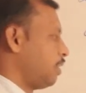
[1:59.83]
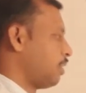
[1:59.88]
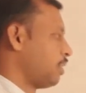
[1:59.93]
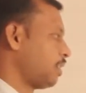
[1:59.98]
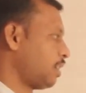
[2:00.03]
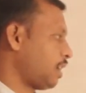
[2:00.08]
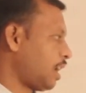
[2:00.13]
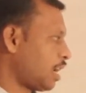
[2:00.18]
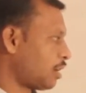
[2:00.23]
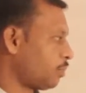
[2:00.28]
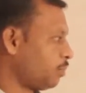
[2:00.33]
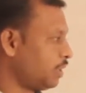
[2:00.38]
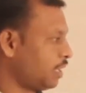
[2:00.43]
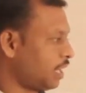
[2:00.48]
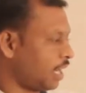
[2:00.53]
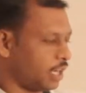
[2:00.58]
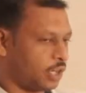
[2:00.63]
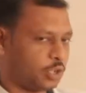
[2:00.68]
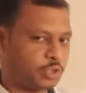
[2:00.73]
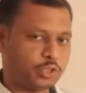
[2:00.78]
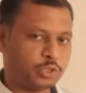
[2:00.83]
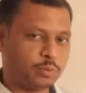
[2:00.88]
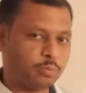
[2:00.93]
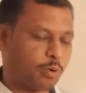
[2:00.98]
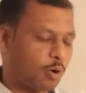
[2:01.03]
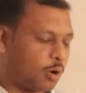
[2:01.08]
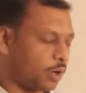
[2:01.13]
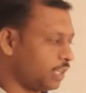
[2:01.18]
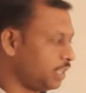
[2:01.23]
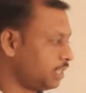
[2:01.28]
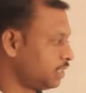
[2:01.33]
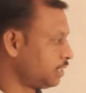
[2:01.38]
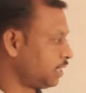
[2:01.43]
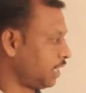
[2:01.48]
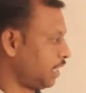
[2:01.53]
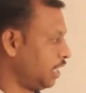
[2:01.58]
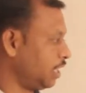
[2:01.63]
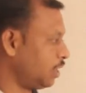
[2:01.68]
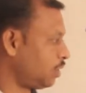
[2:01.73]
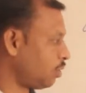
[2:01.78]
carbon hydrogen bond is
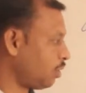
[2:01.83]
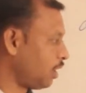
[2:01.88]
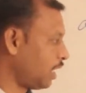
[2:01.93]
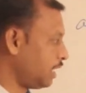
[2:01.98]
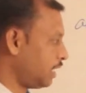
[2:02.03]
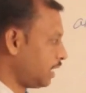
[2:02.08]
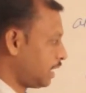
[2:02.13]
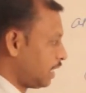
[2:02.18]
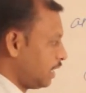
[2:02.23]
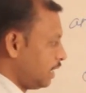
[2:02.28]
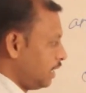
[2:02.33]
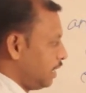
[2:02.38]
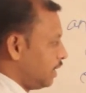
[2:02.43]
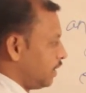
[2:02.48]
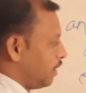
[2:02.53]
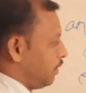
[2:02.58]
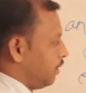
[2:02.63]
heterolytically